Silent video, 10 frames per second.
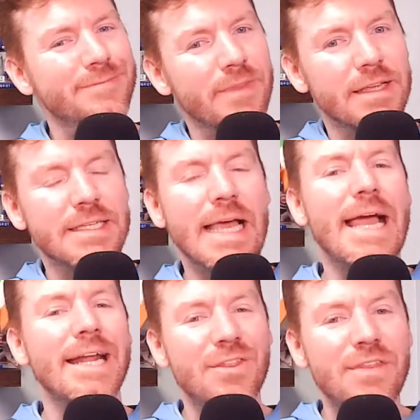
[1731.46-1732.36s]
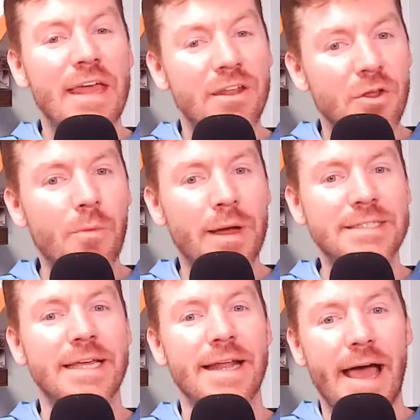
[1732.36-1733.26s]
See, I kind of think they knew by
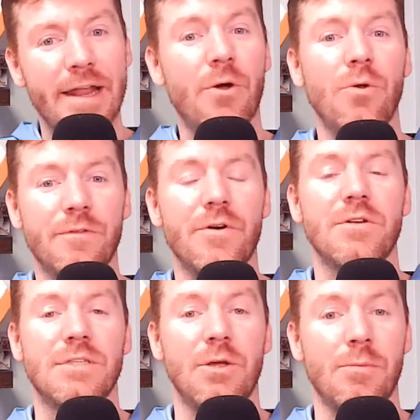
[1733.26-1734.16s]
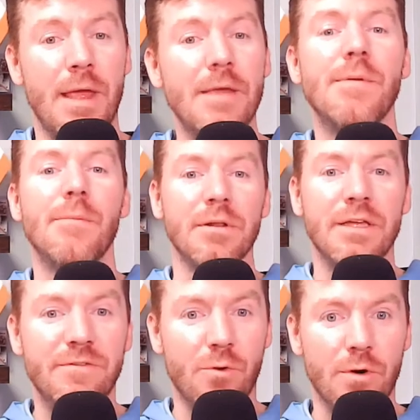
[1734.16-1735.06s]
saying Idaho University, it would make people
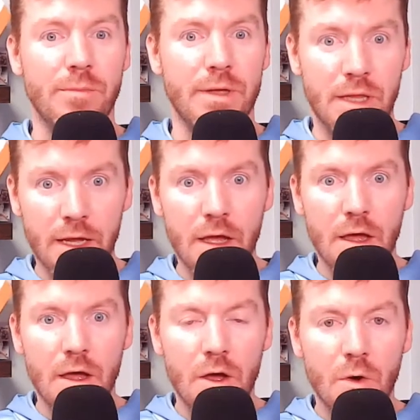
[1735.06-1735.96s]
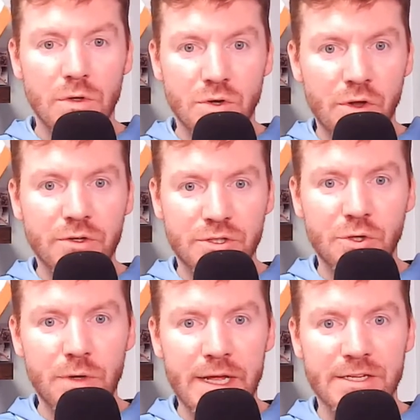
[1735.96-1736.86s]
lean forward being like, was there another
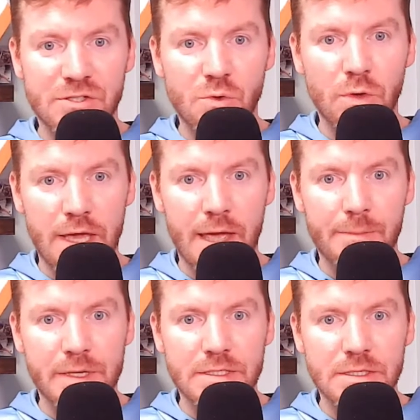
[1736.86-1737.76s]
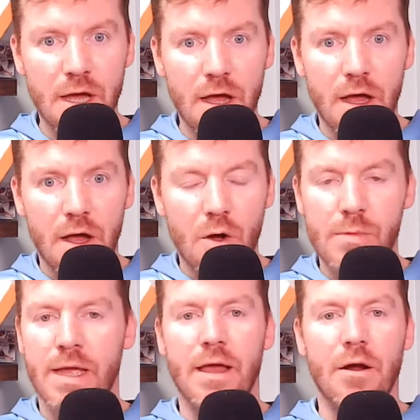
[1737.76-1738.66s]
shooting on a school campus? Oh
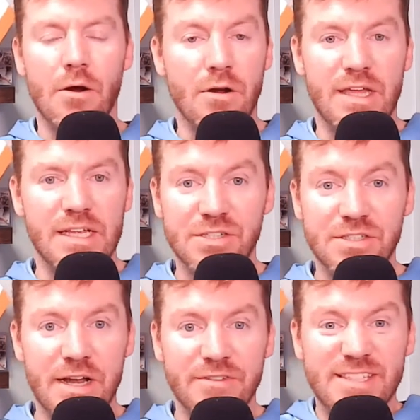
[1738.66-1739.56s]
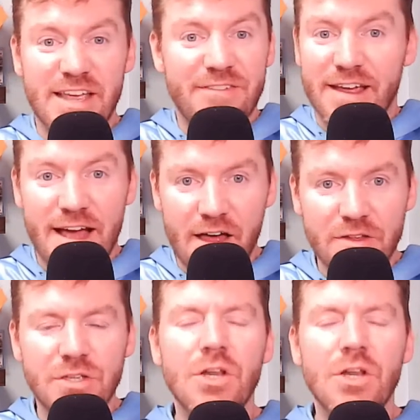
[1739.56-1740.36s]
my God, are kids just not even safe at college?